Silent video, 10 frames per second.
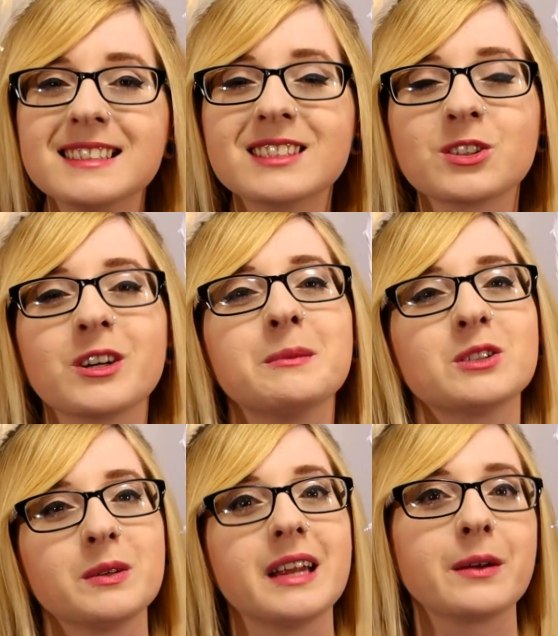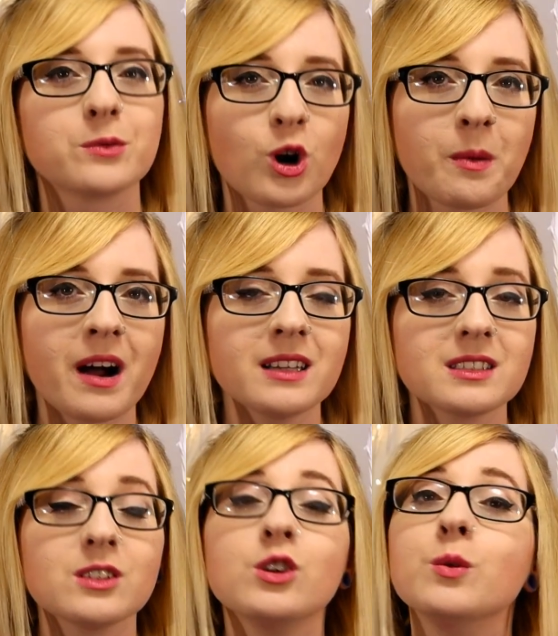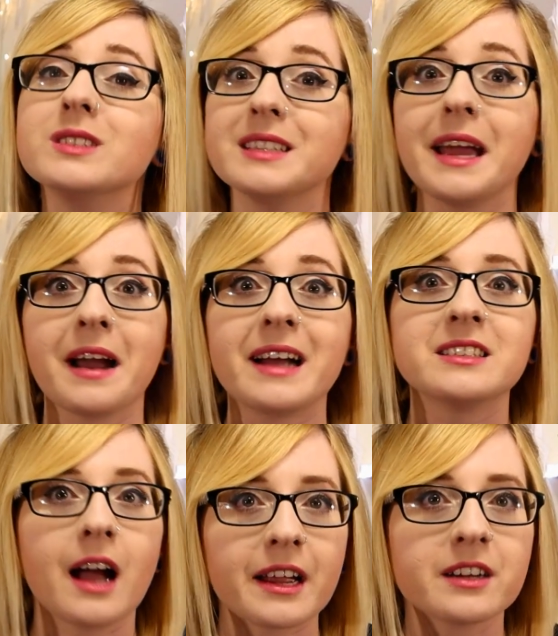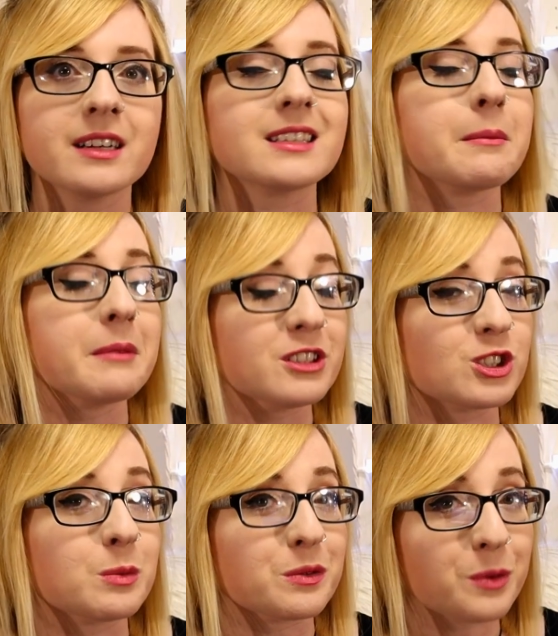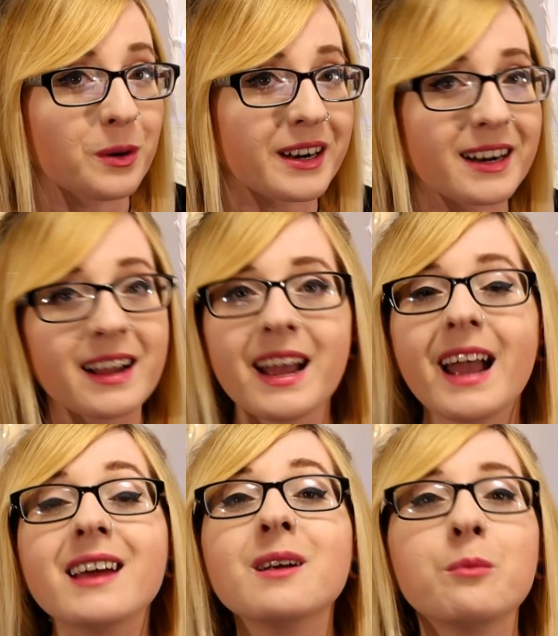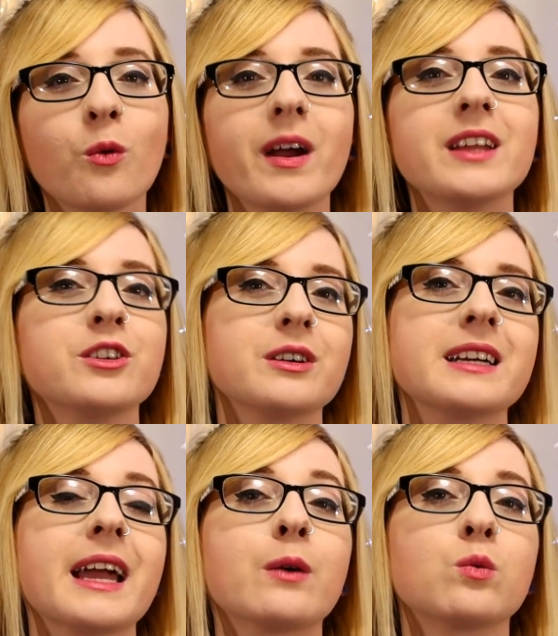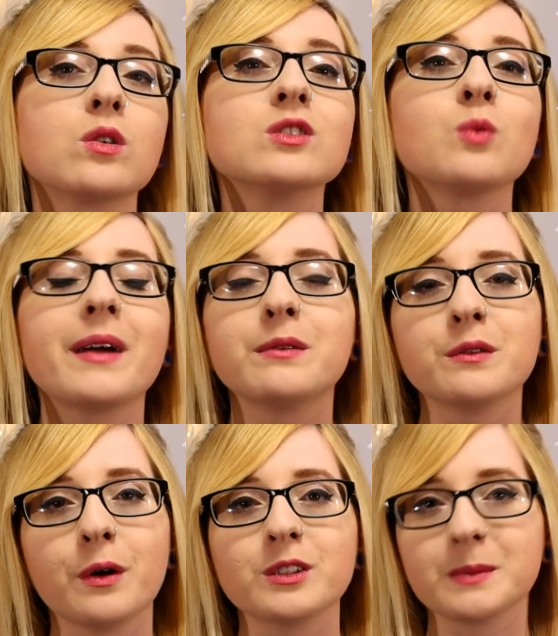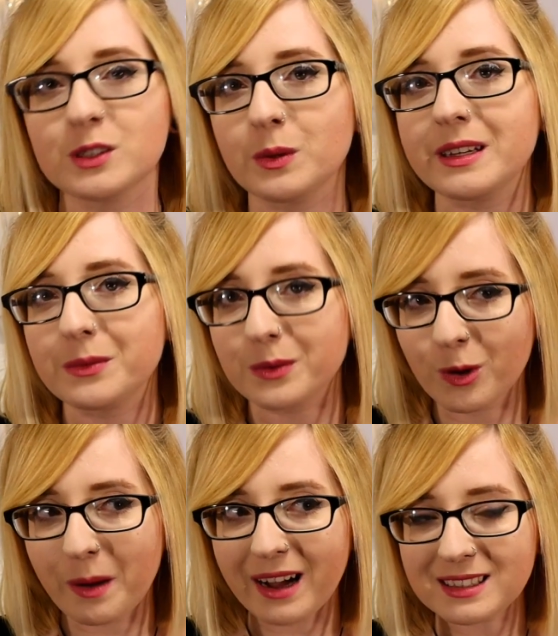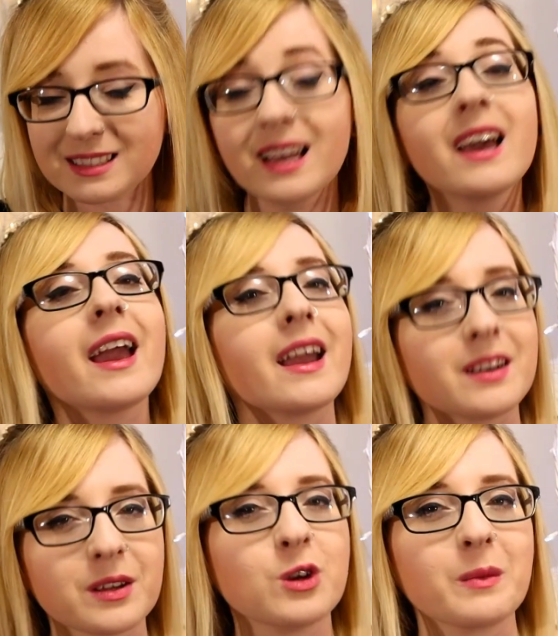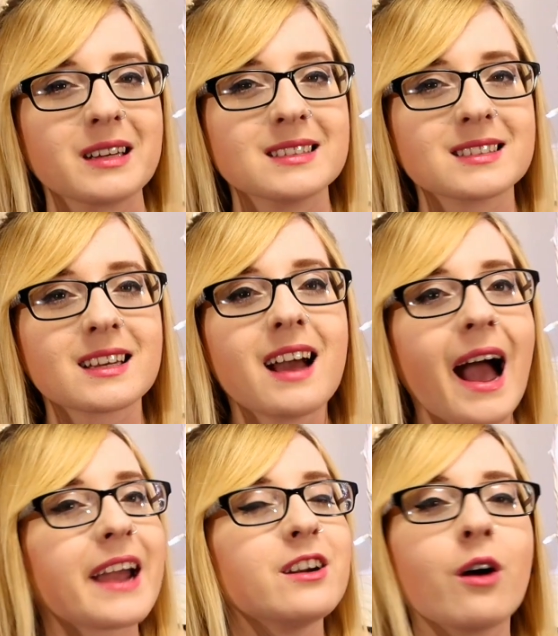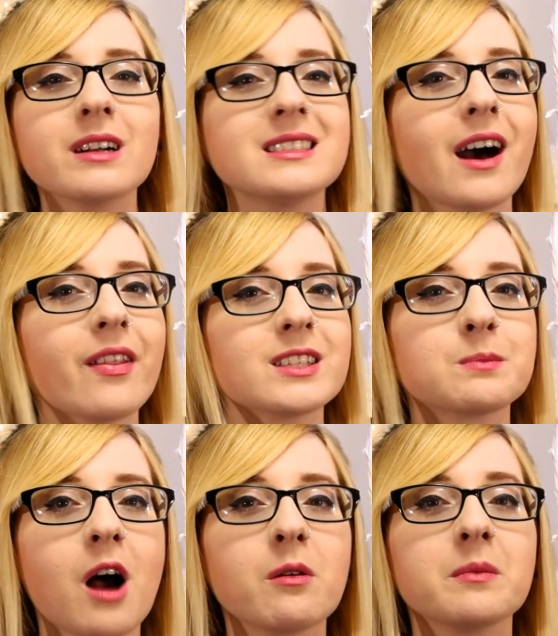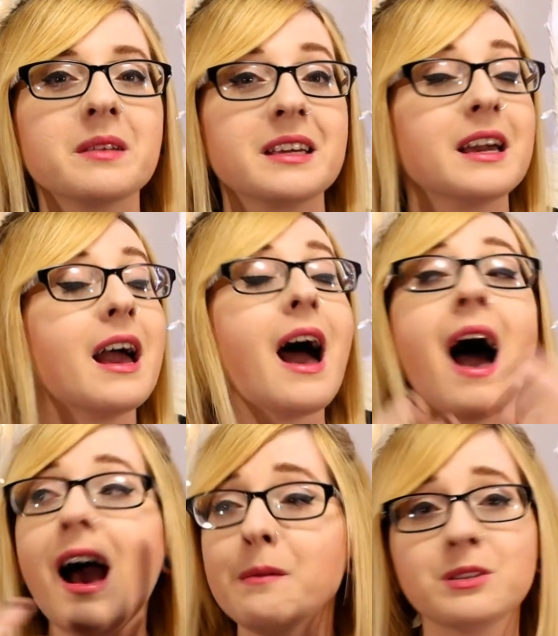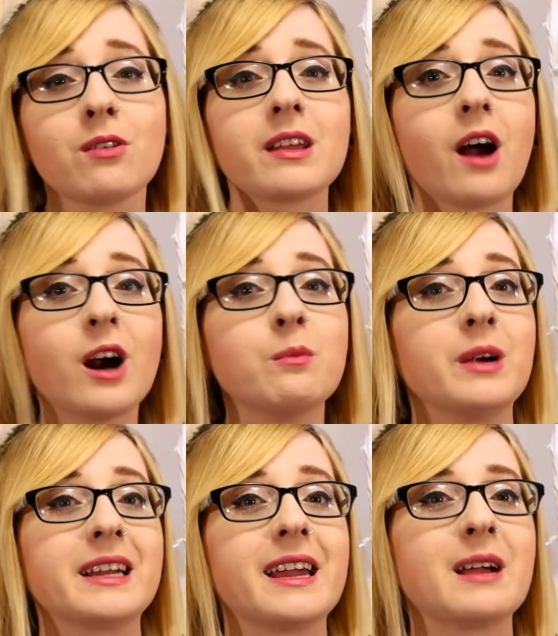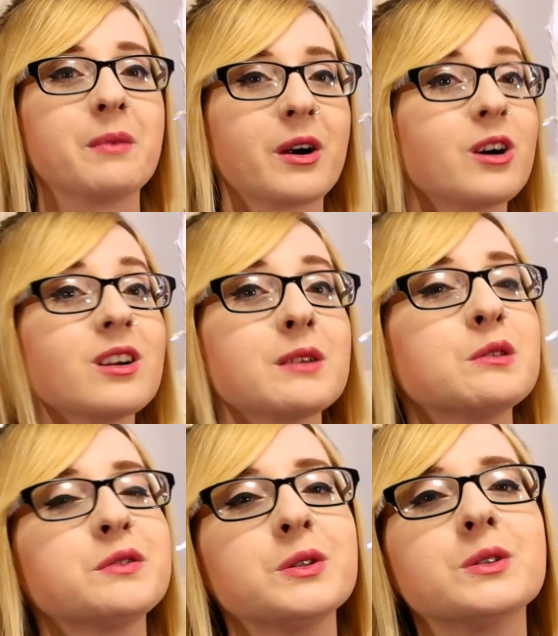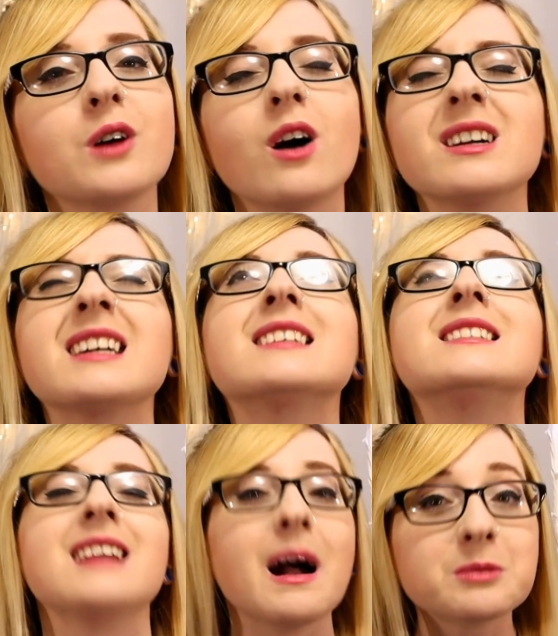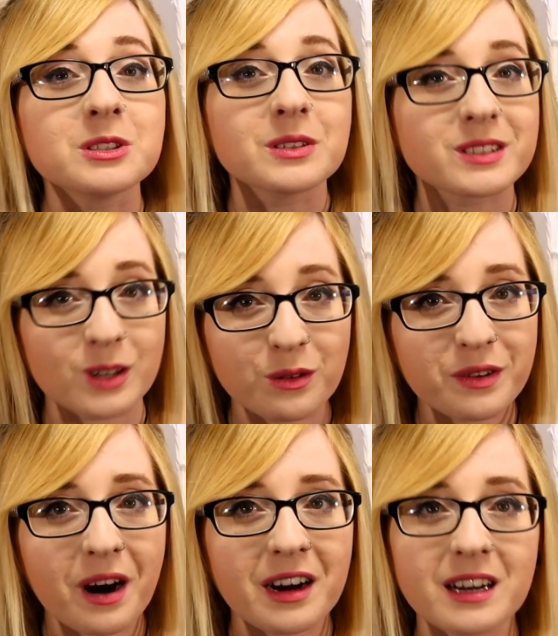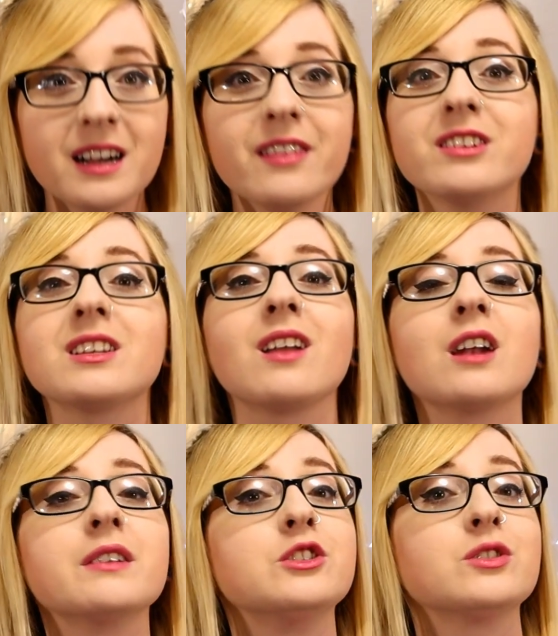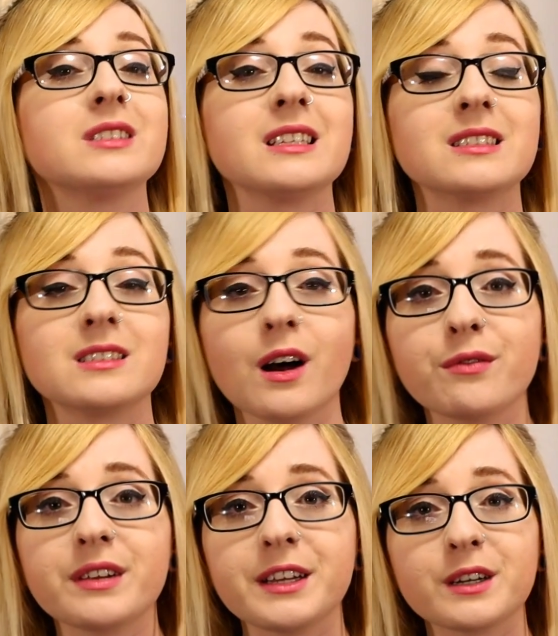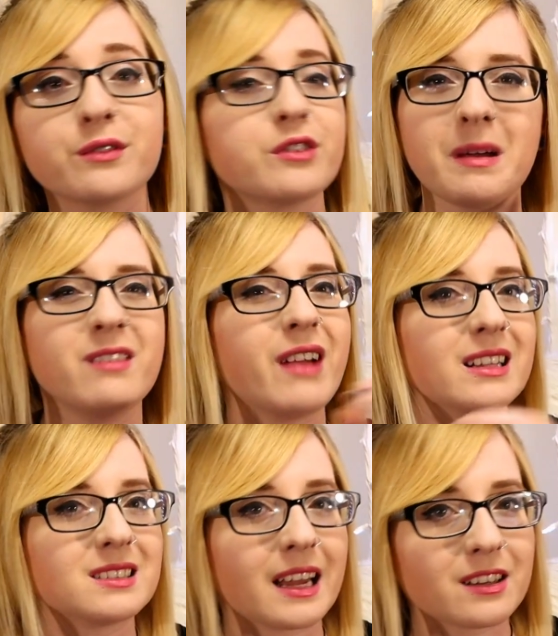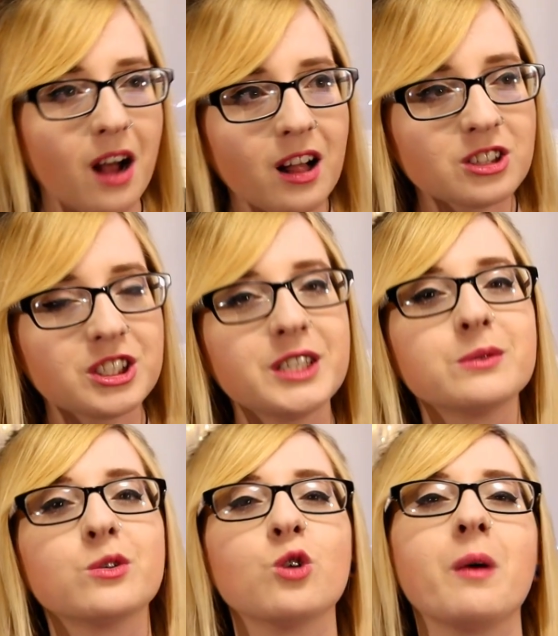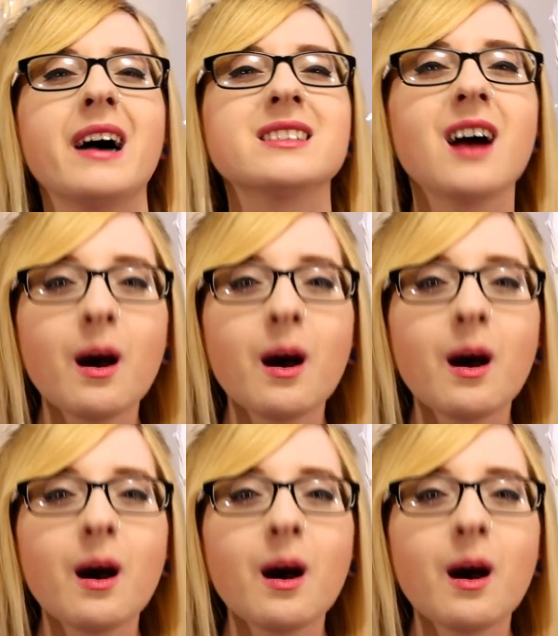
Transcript: It's a story between a robot, who is an AI tiger as I mentioned before, and a boy during a worldwide revolt between robots and humans. I can already tell this is probably absolutely heartbreaking, but early reviews are exceptional so far. There's a lot of interesting stuff here from advanced technology, robots,